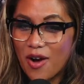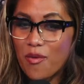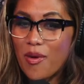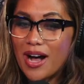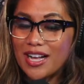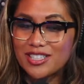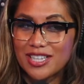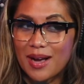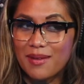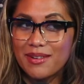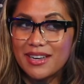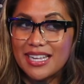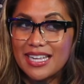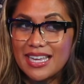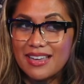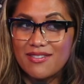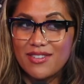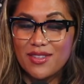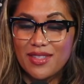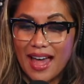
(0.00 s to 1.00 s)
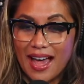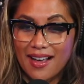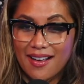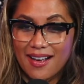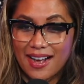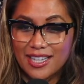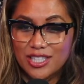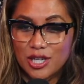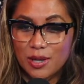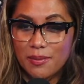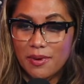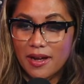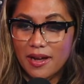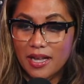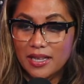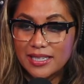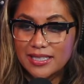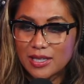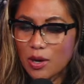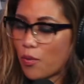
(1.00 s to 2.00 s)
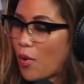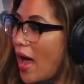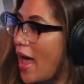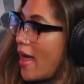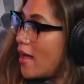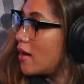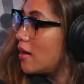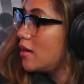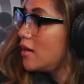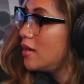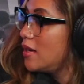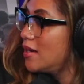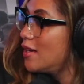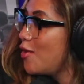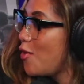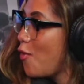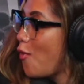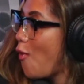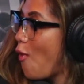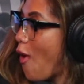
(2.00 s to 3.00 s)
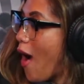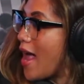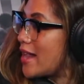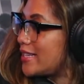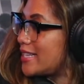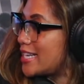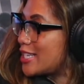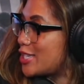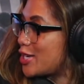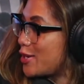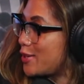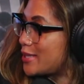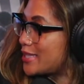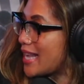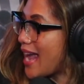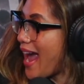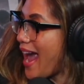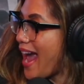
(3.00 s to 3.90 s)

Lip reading: Watch, I'm going to give you that gun shot. Be like, Alycia, what? What did you say?